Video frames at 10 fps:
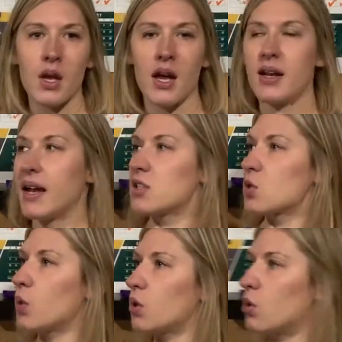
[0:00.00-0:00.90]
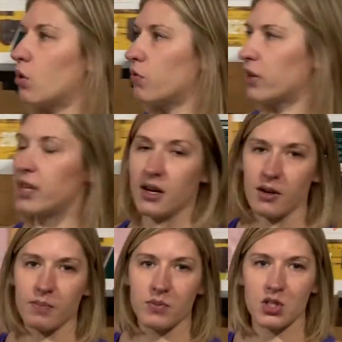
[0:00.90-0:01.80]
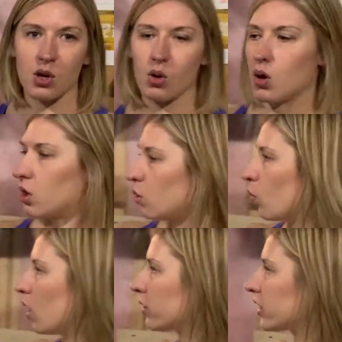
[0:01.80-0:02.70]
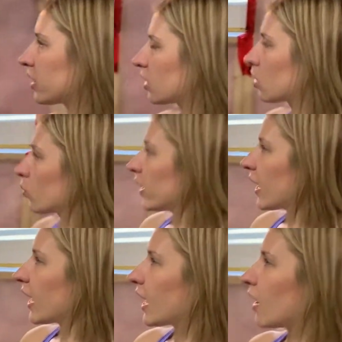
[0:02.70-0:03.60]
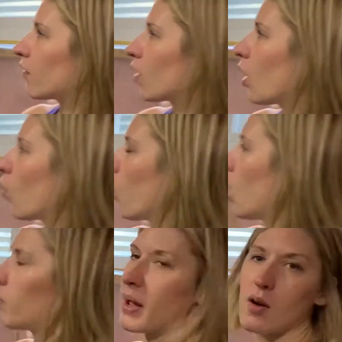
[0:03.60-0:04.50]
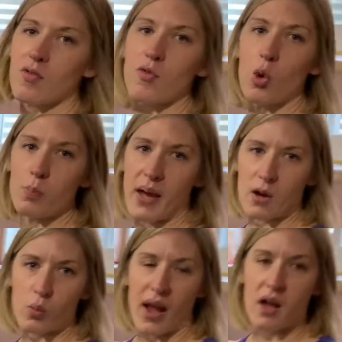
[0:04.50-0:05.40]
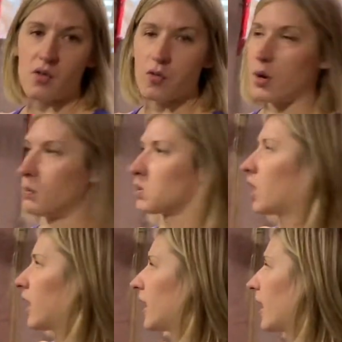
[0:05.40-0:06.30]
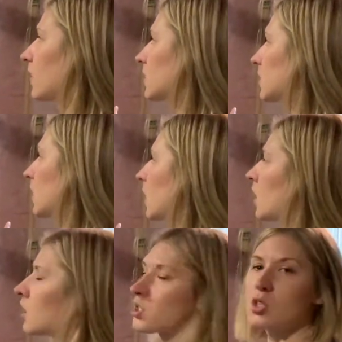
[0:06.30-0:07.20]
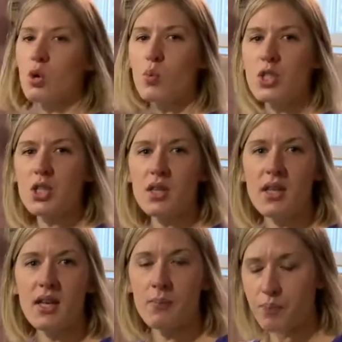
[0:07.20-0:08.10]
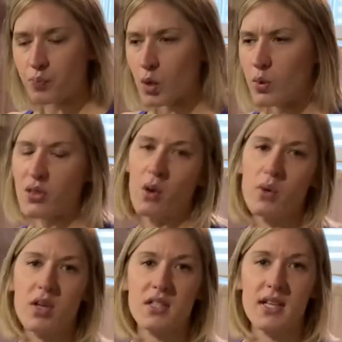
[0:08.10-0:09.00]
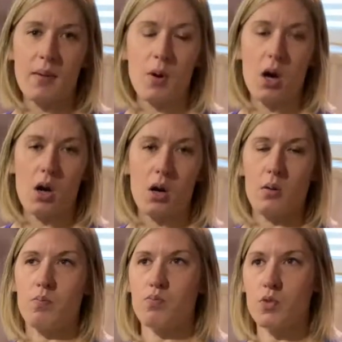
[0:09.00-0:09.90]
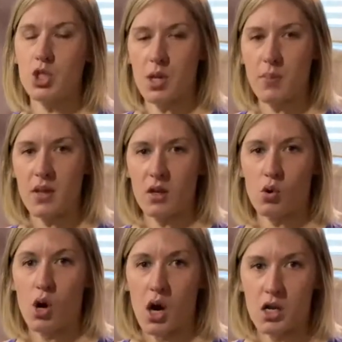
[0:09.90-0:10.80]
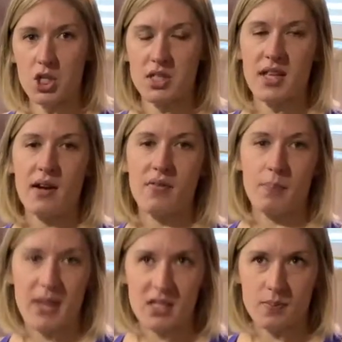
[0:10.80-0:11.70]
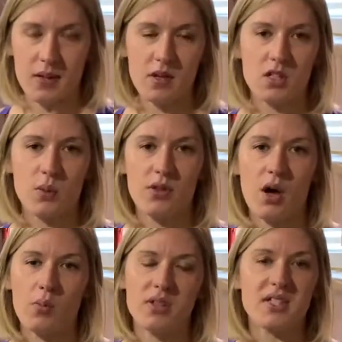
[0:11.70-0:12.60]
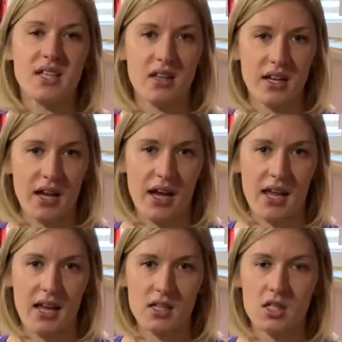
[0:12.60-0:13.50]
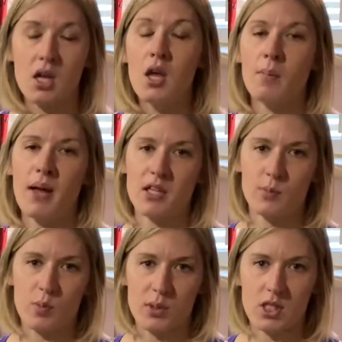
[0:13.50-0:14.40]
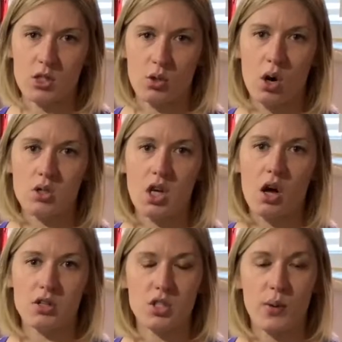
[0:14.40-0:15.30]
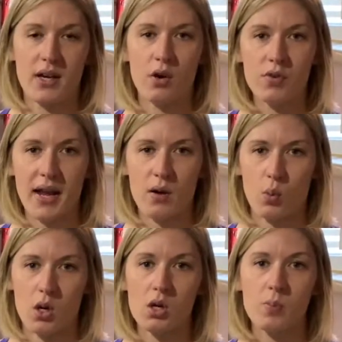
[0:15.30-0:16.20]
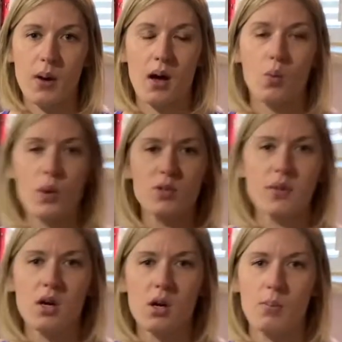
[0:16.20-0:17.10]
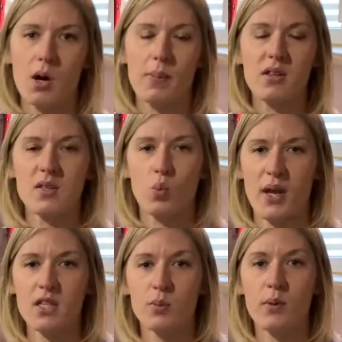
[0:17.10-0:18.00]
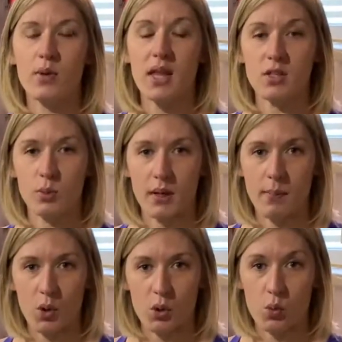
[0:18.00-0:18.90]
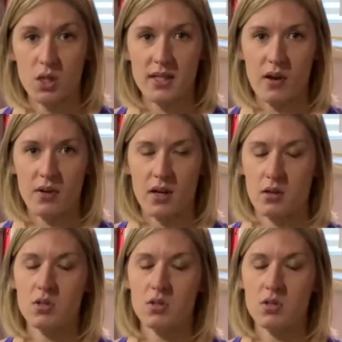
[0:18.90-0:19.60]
And next we'll go over here. So on the wall here, we have a wall mount fold back rack from Tydax. So originally we thought we were going to set up our gym in the garage instead of the basement because we thought with ceiling height, my husband would be too tall to do any overhead work. But once we got our barbells and weights, we realized we could both work down here.